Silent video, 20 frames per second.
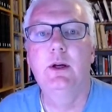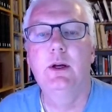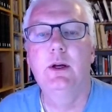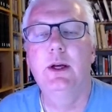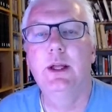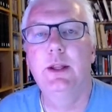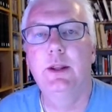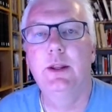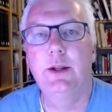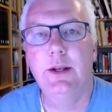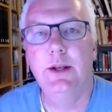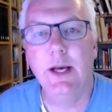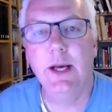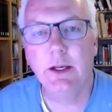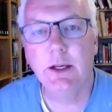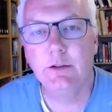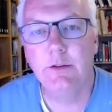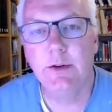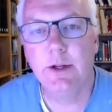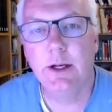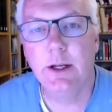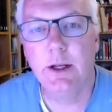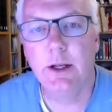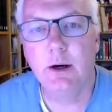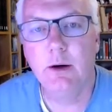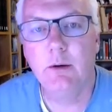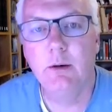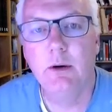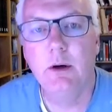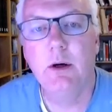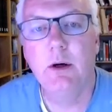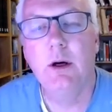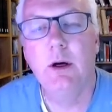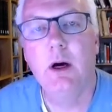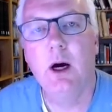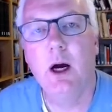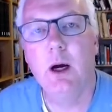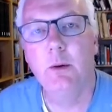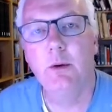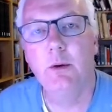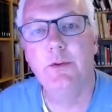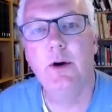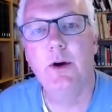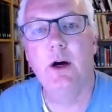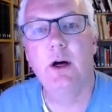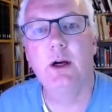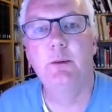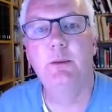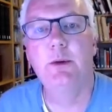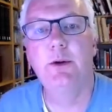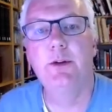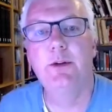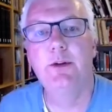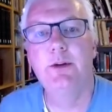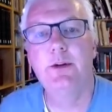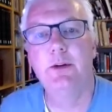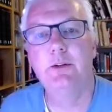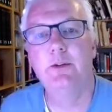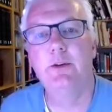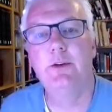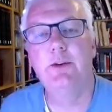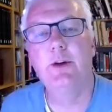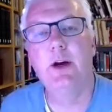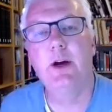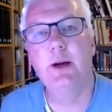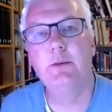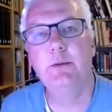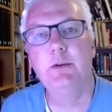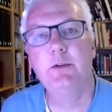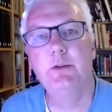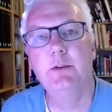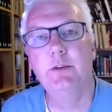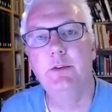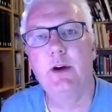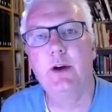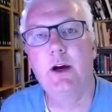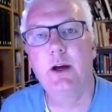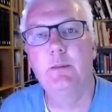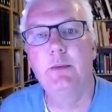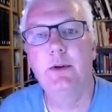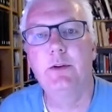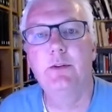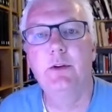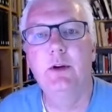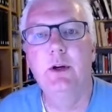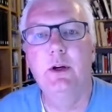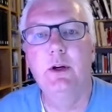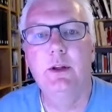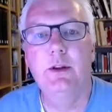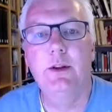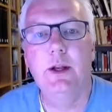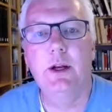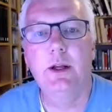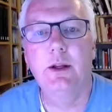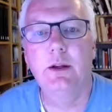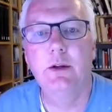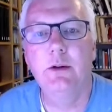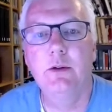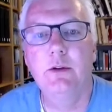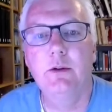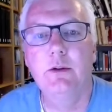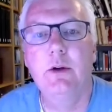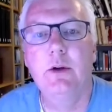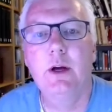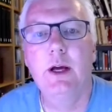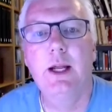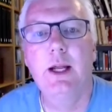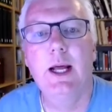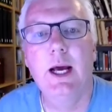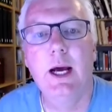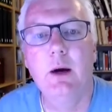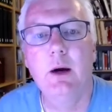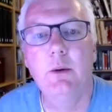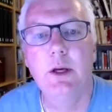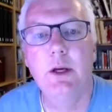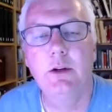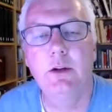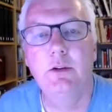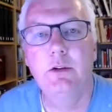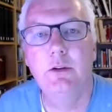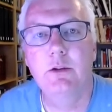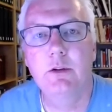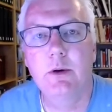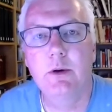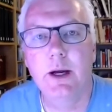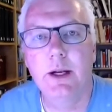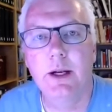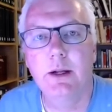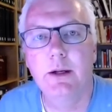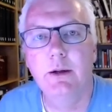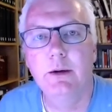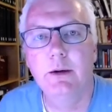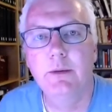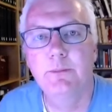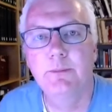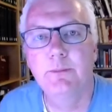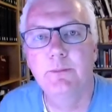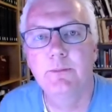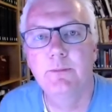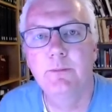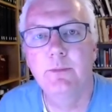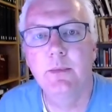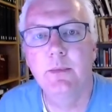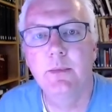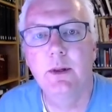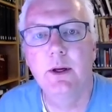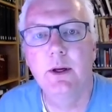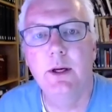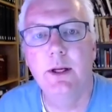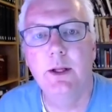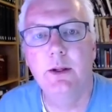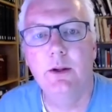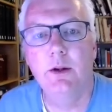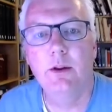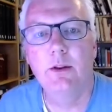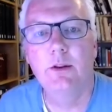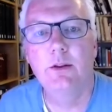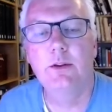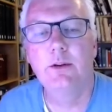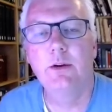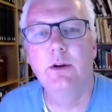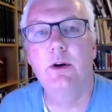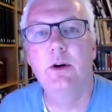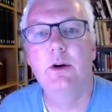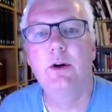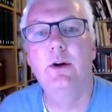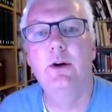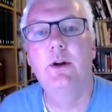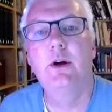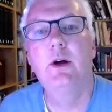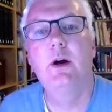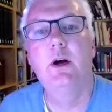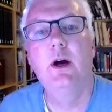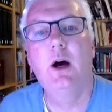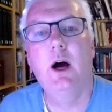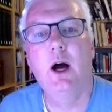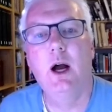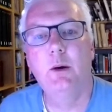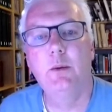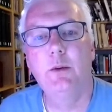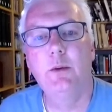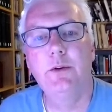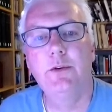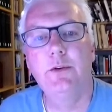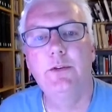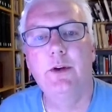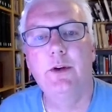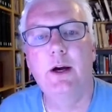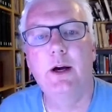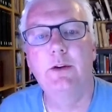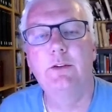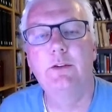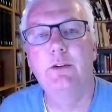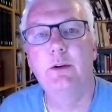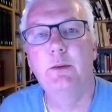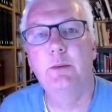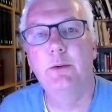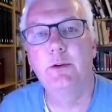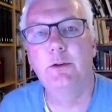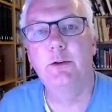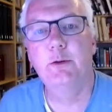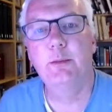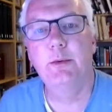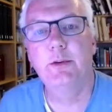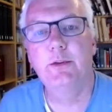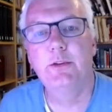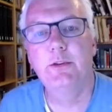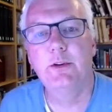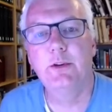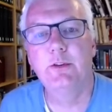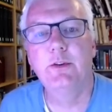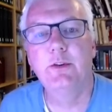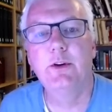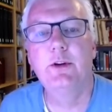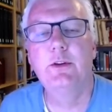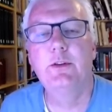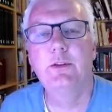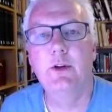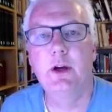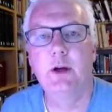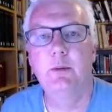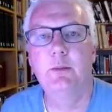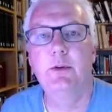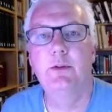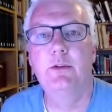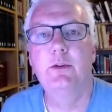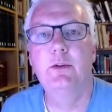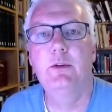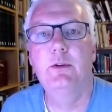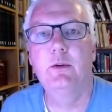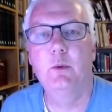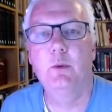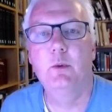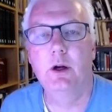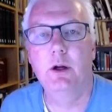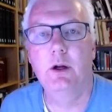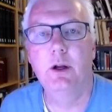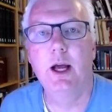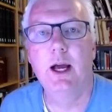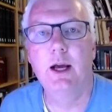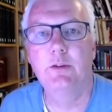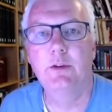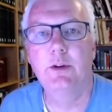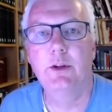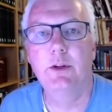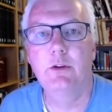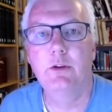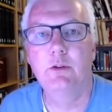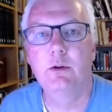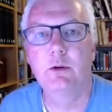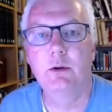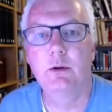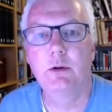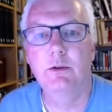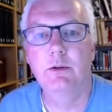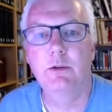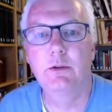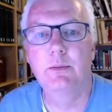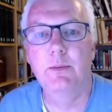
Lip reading: In the next video, I will talk about the different types of assignments that I use and how each is graded. In the third, I will discuss some of the specific assignments we're going to have in this course.